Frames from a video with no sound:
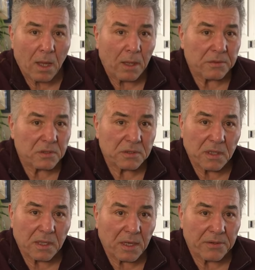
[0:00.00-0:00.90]
I just
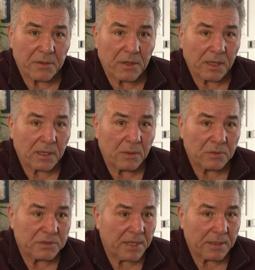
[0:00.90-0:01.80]
lay there like I
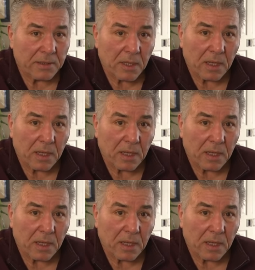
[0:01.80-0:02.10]
was dead.